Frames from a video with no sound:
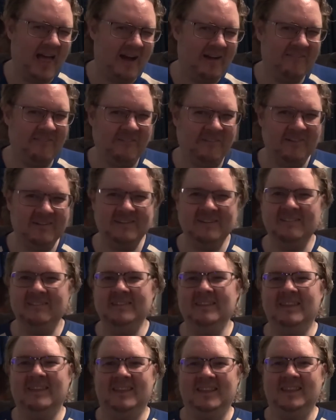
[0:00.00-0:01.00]

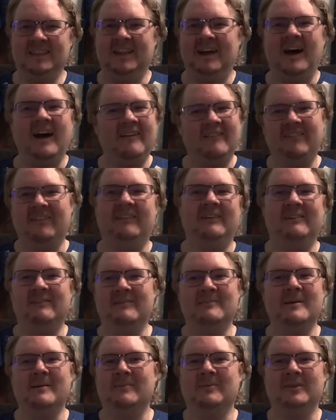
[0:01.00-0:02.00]
Unfortunately, the thing that I really
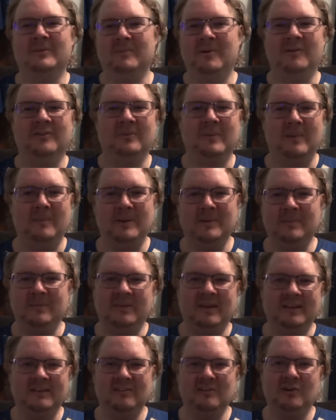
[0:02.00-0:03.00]
remember the most about Pipp is
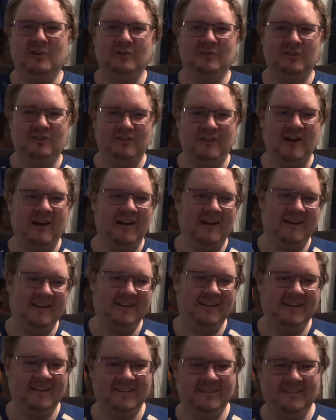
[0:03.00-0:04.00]
actually her
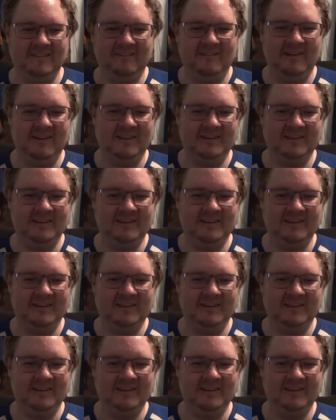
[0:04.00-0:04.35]
design and the way